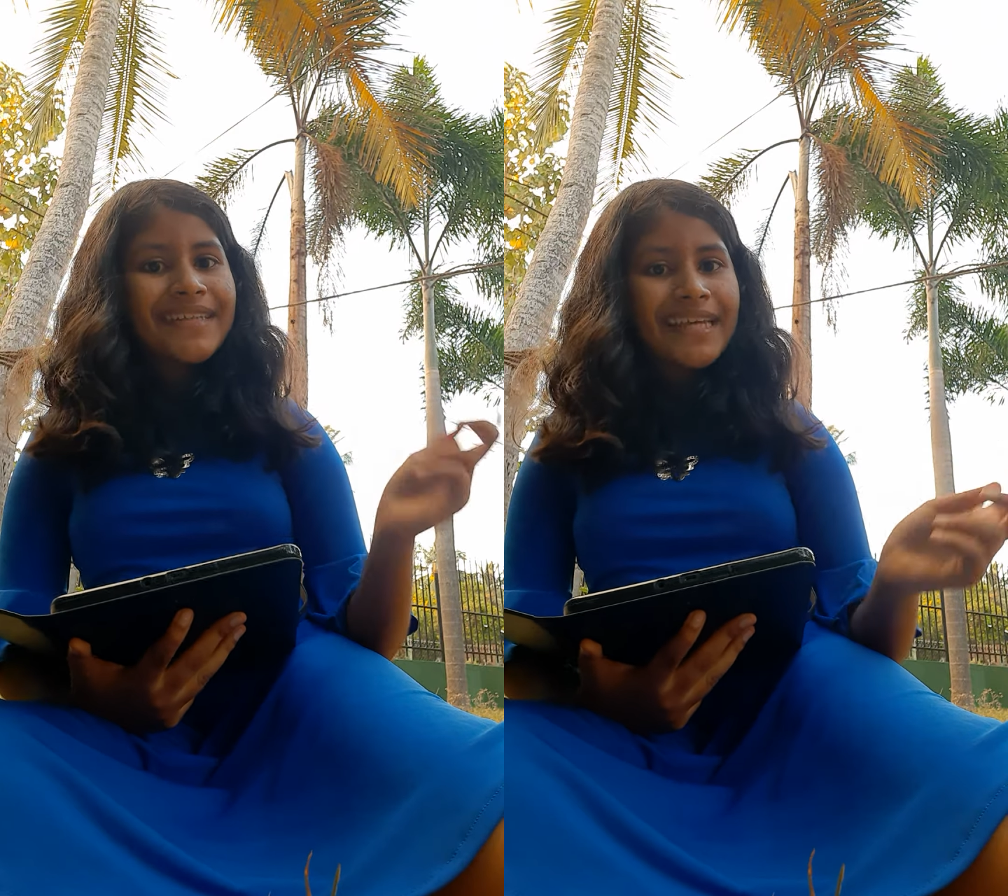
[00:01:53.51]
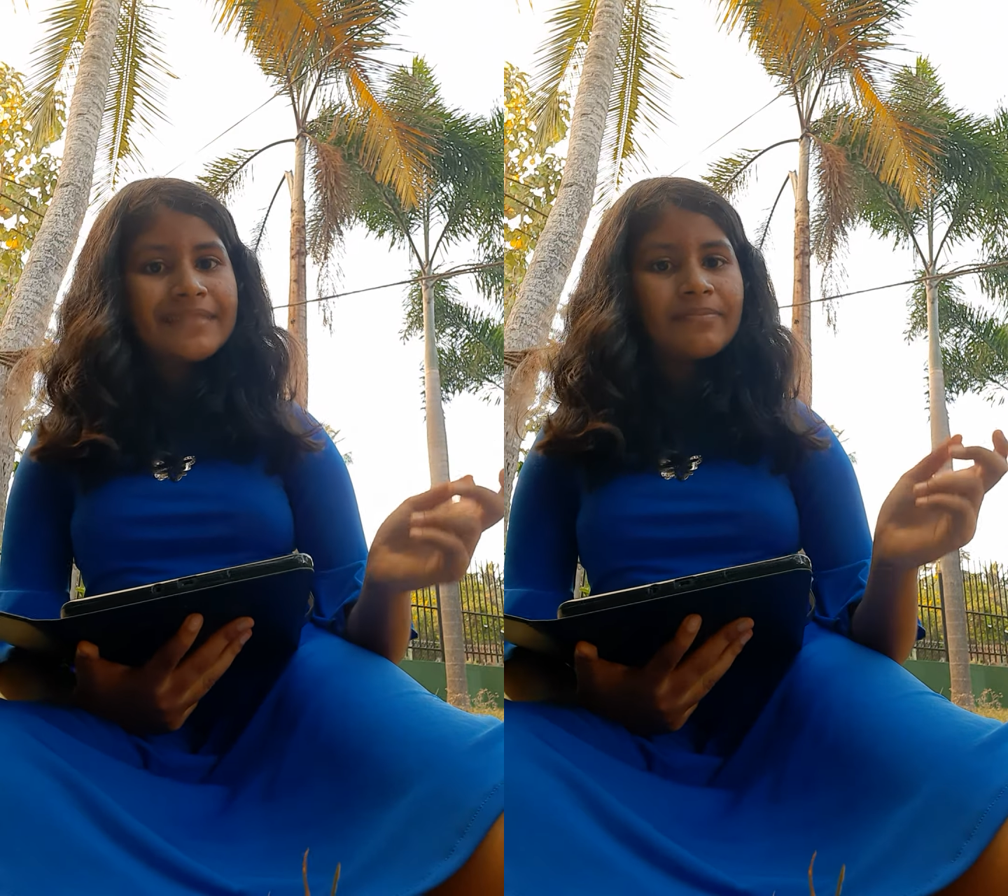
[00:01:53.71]

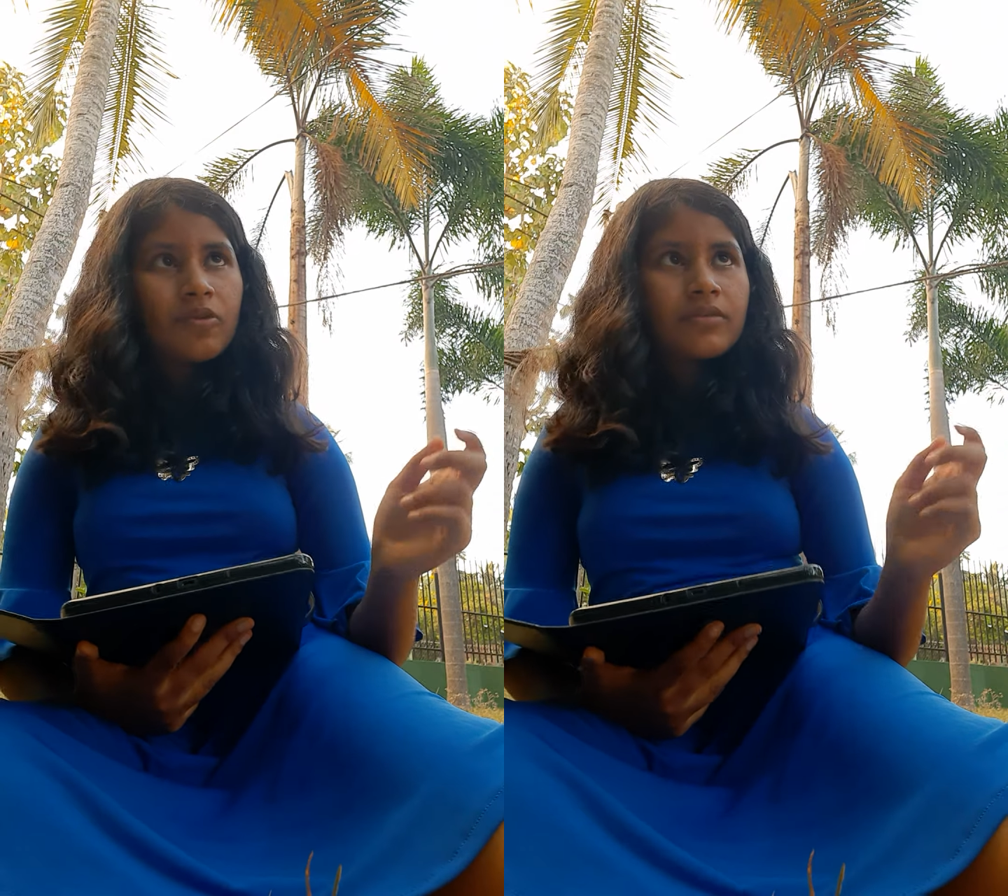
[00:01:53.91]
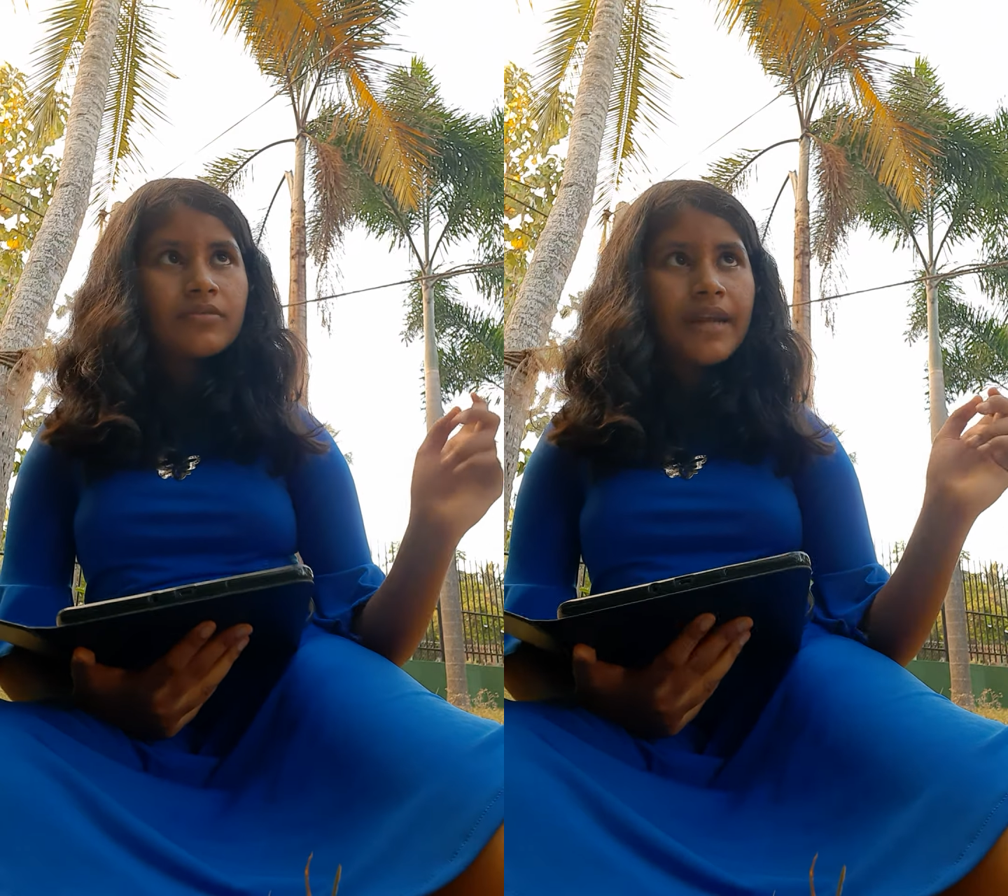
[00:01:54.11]

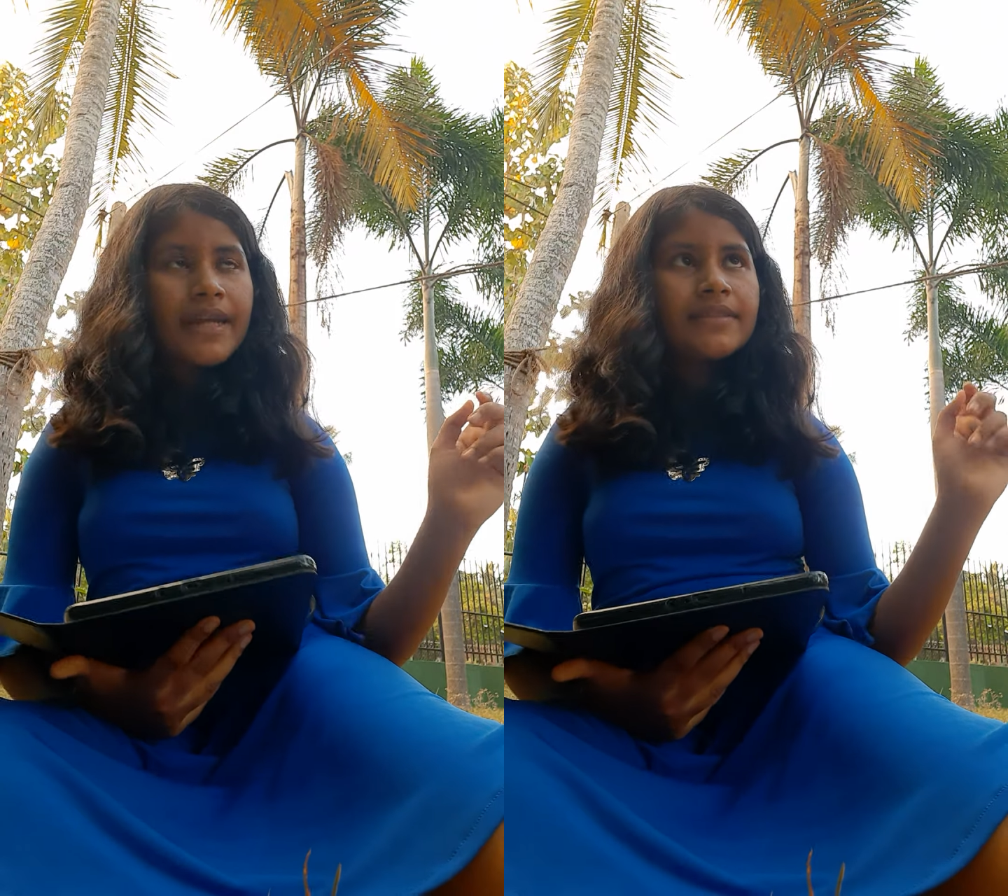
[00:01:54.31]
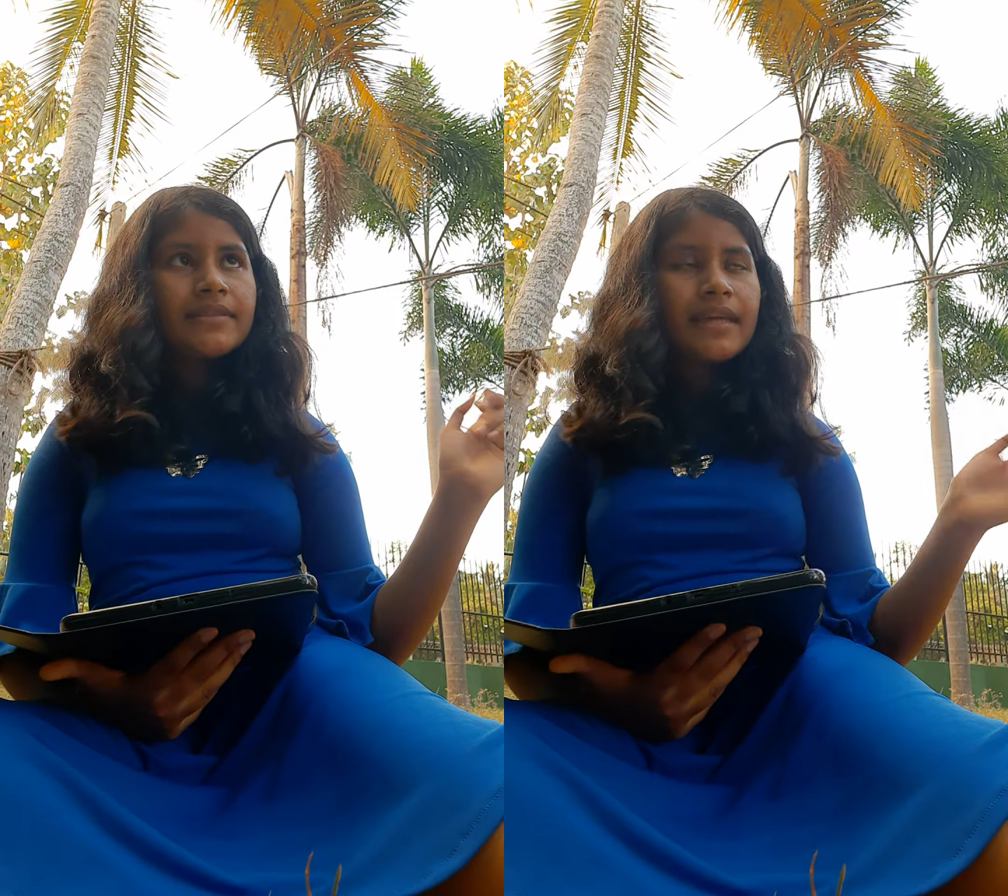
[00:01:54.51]
textbook,
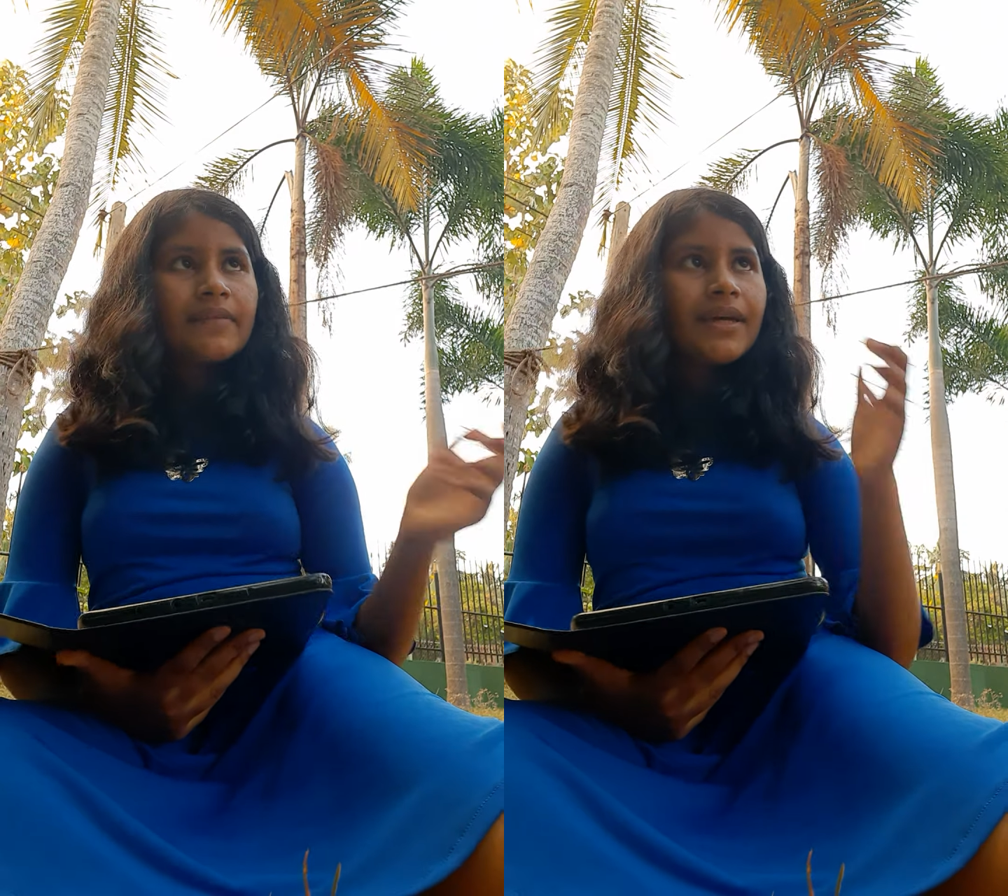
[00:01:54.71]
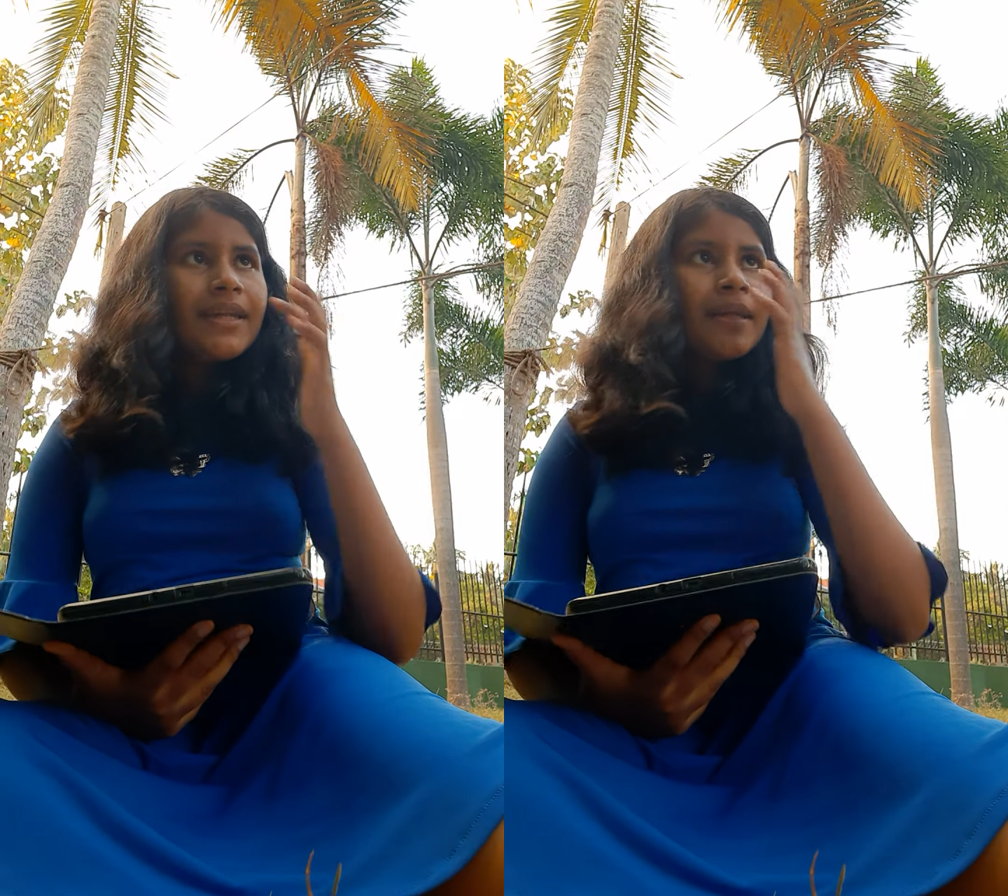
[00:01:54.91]
grade
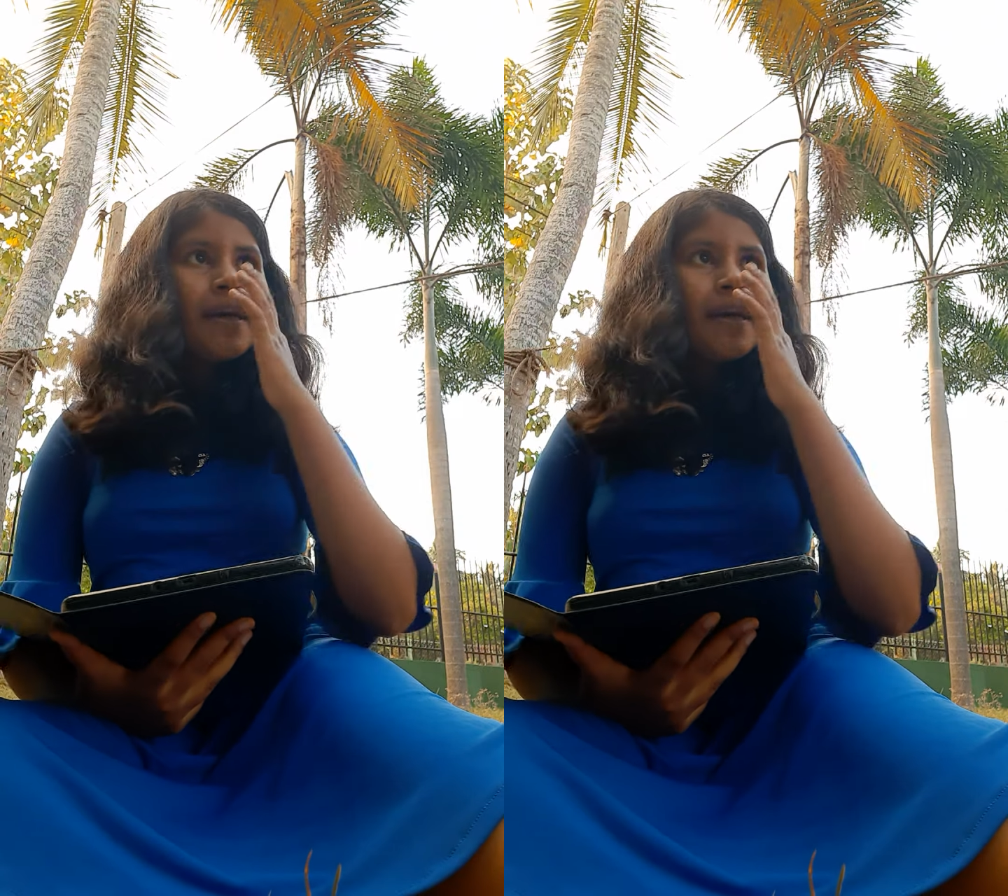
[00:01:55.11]
7,